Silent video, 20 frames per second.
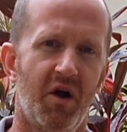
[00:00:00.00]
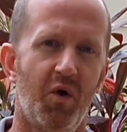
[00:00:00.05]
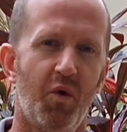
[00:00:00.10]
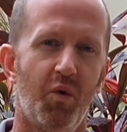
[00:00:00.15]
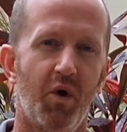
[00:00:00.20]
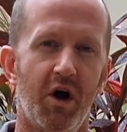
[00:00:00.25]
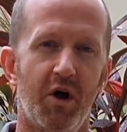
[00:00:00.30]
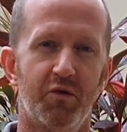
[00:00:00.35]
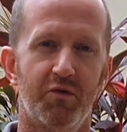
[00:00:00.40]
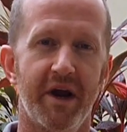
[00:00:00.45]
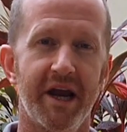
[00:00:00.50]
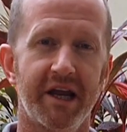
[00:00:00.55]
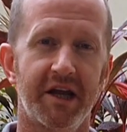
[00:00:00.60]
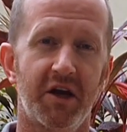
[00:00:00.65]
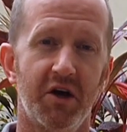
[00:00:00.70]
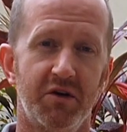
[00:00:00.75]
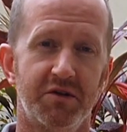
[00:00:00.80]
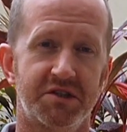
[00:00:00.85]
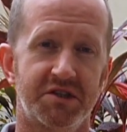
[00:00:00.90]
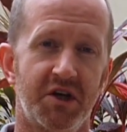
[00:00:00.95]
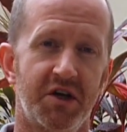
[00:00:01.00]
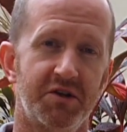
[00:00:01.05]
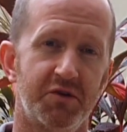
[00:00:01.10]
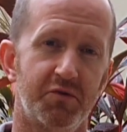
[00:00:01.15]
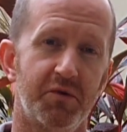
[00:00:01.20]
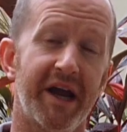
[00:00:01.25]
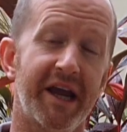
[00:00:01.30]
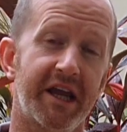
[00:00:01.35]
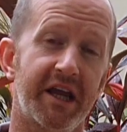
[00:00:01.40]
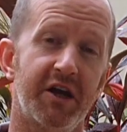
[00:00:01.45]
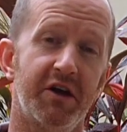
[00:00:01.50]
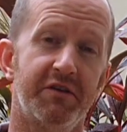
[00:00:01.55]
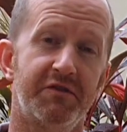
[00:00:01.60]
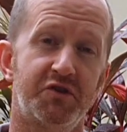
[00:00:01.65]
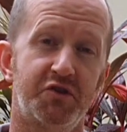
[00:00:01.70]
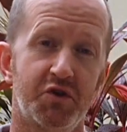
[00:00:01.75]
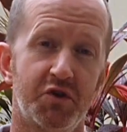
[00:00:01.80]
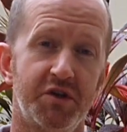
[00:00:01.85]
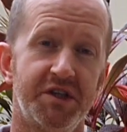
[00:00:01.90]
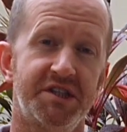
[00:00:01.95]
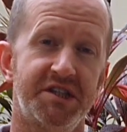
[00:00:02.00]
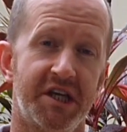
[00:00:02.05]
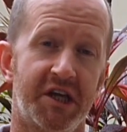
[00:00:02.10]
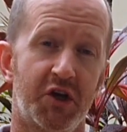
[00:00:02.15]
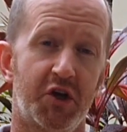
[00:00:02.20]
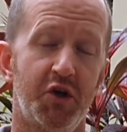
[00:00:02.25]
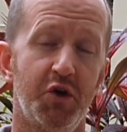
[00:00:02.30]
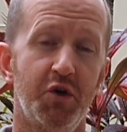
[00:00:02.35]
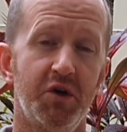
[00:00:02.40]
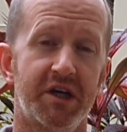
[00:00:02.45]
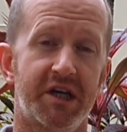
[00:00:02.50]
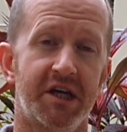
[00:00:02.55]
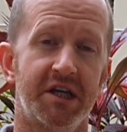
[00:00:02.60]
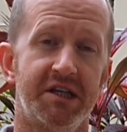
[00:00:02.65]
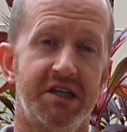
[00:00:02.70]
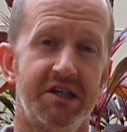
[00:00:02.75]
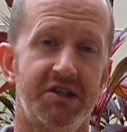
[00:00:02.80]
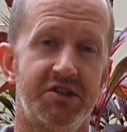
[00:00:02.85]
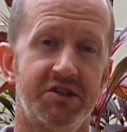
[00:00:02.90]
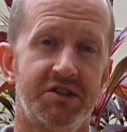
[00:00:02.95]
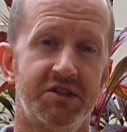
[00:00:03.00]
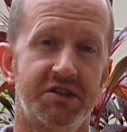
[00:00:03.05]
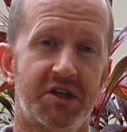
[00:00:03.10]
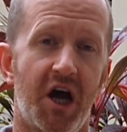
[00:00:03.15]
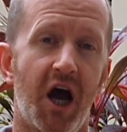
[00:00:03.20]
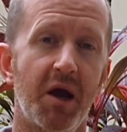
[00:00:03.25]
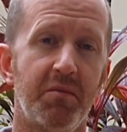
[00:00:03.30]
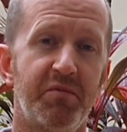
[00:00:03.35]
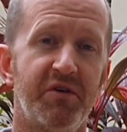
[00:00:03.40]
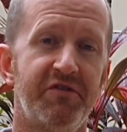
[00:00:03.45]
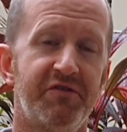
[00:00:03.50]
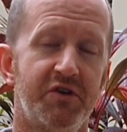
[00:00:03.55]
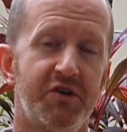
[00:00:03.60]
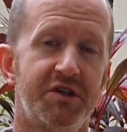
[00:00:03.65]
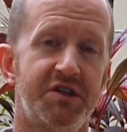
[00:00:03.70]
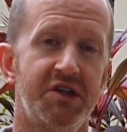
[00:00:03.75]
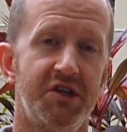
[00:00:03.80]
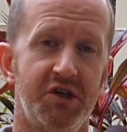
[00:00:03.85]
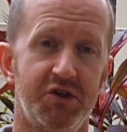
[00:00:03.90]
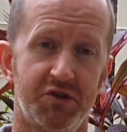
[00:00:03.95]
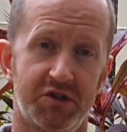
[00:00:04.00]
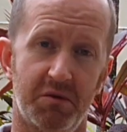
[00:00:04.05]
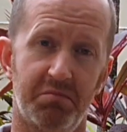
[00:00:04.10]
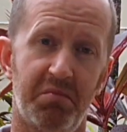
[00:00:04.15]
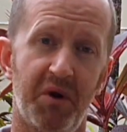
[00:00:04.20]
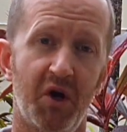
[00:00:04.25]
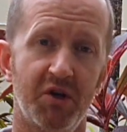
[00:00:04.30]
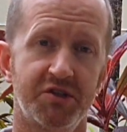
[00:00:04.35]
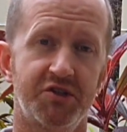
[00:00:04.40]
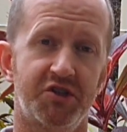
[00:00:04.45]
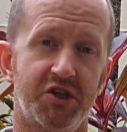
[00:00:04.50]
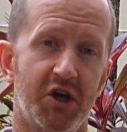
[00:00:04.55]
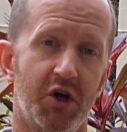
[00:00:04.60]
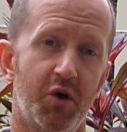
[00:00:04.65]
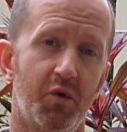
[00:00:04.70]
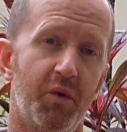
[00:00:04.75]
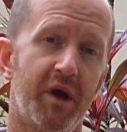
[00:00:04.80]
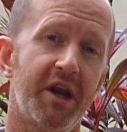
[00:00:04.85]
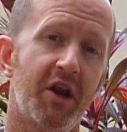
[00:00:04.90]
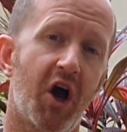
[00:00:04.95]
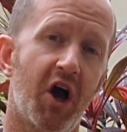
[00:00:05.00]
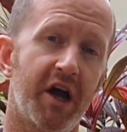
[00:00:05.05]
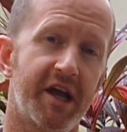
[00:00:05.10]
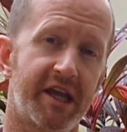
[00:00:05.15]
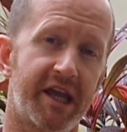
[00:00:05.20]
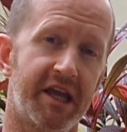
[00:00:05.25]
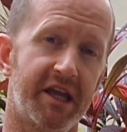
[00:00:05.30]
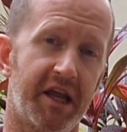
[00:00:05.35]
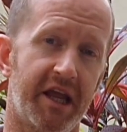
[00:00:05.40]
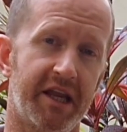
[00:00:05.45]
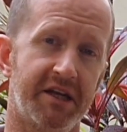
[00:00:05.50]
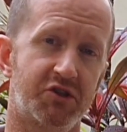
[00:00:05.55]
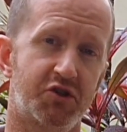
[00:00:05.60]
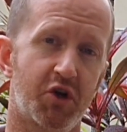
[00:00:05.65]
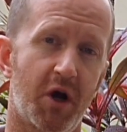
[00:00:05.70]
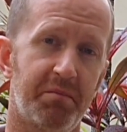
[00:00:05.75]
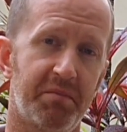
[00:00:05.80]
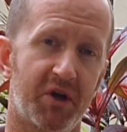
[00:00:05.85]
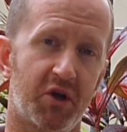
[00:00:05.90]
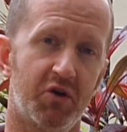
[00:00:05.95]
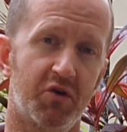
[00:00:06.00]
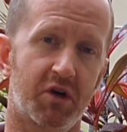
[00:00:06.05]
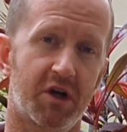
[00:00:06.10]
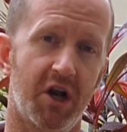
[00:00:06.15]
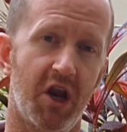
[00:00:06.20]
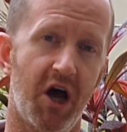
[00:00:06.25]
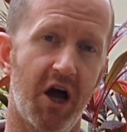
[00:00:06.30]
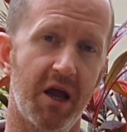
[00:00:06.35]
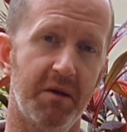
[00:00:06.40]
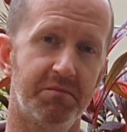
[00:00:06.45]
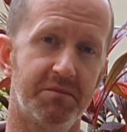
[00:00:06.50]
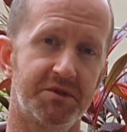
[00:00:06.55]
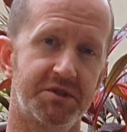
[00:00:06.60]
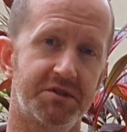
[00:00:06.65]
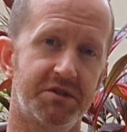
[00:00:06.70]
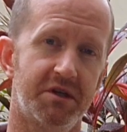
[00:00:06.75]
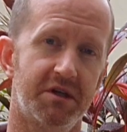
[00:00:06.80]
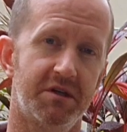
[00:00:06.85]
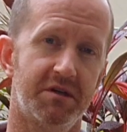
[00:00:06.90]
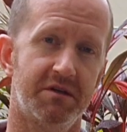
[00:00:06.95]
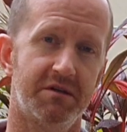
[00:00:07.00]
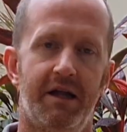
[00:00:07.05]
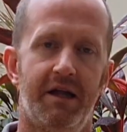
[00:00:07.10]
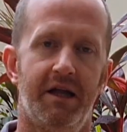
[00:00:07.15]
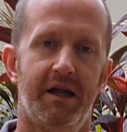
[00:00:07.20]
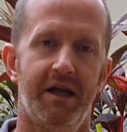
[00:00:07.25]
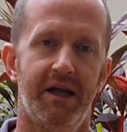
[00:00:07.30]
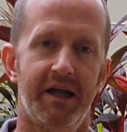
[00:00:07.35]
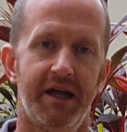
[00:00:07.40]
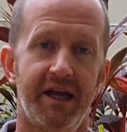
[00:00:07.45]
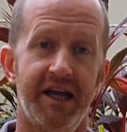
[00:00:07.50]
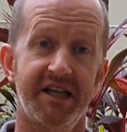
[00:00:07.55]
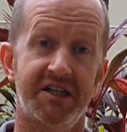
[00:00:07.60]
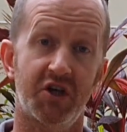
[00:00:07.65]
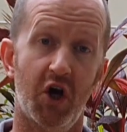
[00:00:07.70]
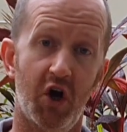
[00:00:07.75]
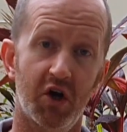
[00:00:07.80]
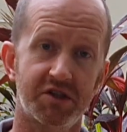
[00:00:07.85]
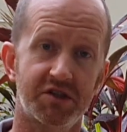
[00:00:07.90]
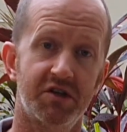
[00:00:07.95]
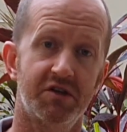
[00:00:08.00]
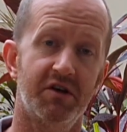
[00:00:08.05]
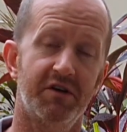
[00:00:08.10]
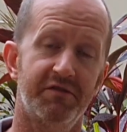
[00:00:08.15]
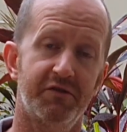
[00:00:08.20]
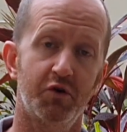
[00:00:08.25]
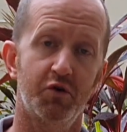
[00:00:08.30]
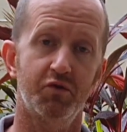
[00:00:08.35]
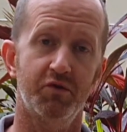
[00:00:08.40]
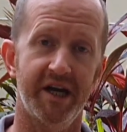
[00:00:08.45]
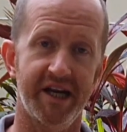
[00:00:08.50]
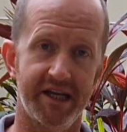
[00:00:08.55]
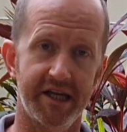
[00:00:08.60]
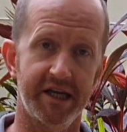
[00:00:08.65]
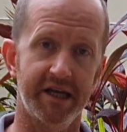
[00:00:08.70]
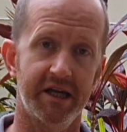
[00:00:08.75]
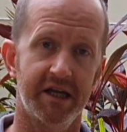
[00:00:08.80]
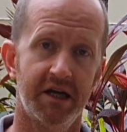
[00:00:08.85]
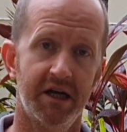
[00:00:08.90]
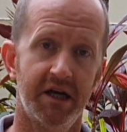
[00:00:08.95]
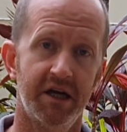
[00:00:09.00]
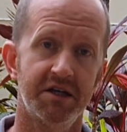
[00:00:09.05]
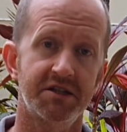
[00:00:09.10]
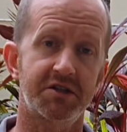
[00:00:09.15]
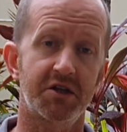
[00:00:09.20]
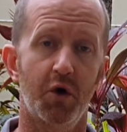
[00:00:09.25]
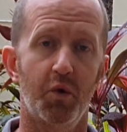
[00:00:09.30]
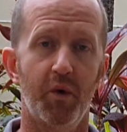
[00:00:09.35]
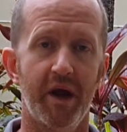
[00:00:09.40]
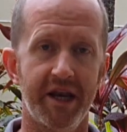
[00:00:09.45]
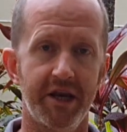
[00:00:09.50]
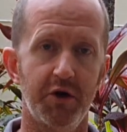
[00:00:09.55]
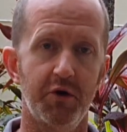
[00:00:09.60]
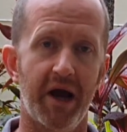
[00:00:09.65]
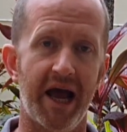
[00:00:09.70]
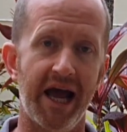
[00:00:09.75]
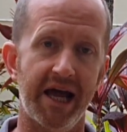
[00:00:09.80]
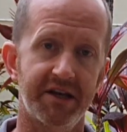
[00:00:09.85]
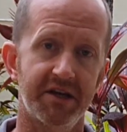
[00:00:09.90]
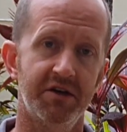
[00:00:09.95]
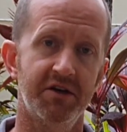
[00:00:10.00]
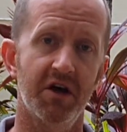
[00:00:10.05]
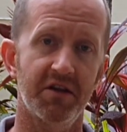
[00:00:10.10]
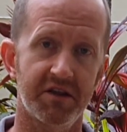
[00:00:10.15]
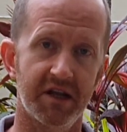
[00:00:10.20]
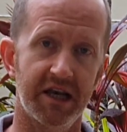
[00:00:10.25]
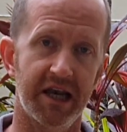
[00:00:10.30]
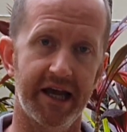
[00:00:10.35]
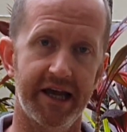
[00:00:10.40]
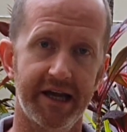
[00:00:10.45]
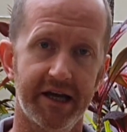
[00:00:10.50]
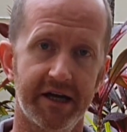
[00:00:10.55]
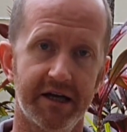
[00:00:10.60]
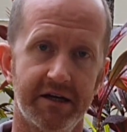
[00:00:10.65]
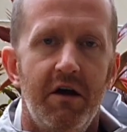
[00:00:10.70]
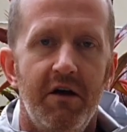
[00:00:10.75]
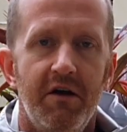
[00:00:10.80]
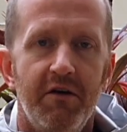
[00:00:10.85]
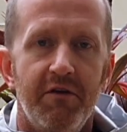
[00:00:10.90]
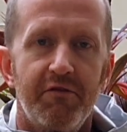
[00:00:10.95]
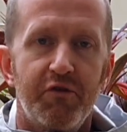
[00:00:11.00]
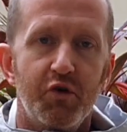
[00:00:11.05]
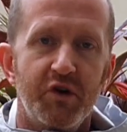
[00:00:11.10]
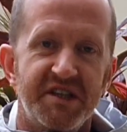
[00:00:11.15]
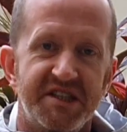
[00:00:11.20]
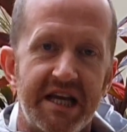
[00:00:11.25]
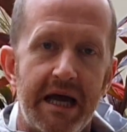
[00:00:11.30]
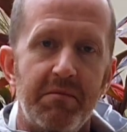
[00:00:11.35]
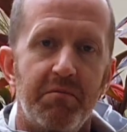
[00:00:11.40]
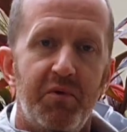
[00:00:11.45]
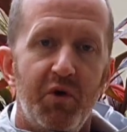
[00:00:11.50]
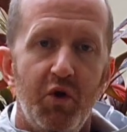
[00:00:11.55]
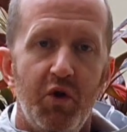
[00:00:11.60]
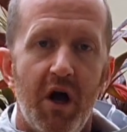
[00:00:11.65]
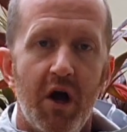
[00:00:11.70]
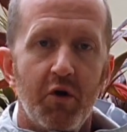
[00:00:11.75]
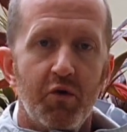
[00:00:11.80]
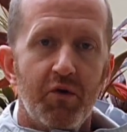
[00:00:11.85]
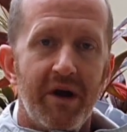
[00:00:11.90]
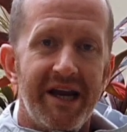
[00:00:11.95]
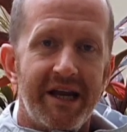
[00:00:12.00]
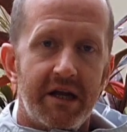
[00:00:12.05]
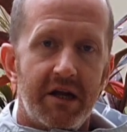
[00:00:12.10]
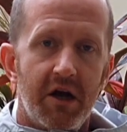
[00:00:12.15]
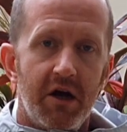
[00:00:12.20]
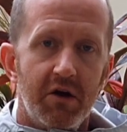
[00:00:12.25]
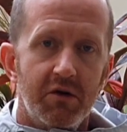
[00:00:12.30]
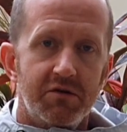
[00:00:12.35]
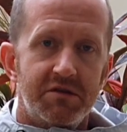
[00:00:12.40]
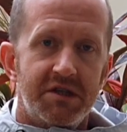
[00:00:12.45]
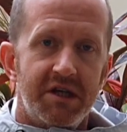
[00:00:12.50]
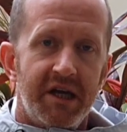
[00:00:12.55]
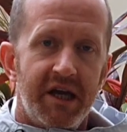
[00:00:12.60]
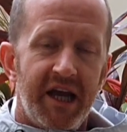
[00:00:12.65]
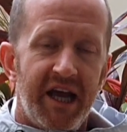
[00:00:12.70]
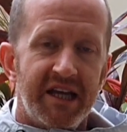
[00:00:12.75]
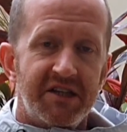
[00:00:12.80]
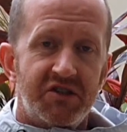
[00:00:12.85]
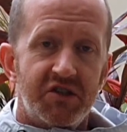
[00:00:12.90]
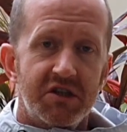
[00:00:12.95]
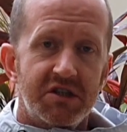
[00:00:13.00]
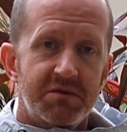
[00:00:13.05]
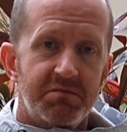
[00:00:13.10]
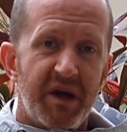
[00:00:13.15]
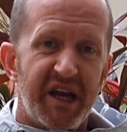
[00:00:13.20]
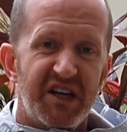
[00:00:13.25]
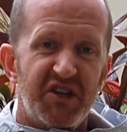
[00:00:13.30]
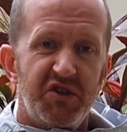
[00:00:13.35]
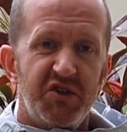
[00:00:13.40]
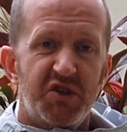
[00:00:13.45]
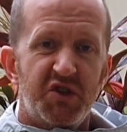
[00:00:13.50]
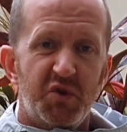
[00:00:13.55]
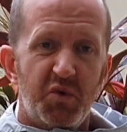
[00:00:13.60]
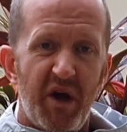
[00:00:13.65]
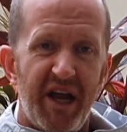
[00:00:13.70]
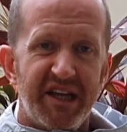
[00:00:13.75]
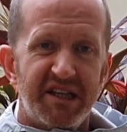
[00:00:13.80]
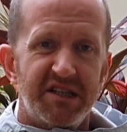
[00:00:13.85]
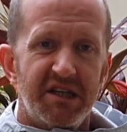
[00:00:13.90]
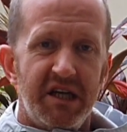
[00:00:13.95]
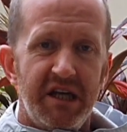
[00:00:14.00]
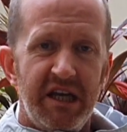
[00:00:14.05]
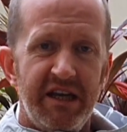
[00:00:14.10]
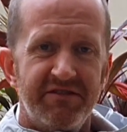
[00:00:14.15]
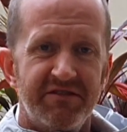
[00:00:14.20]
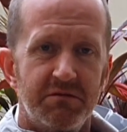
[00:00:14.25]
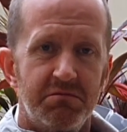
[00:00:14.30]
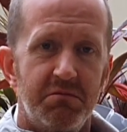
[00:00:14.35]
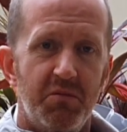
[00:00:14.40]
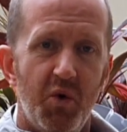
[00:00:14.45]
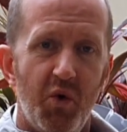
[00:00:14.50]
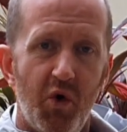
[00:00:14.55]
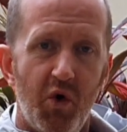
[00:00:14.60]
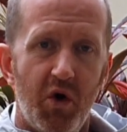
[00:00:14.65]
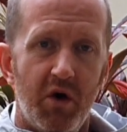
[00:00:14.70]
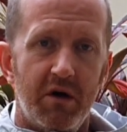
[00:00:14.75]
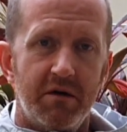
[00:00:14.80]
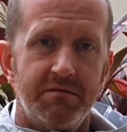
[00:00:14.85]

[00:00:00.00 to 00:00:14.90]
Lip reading: While raincoats are the rain gear of choice in cooler conditions, I prefer to use a poncho when hiking in tropical climes. It's hot enough already, so when you add another layer, for example a raincoat, it just makes you sweat even more.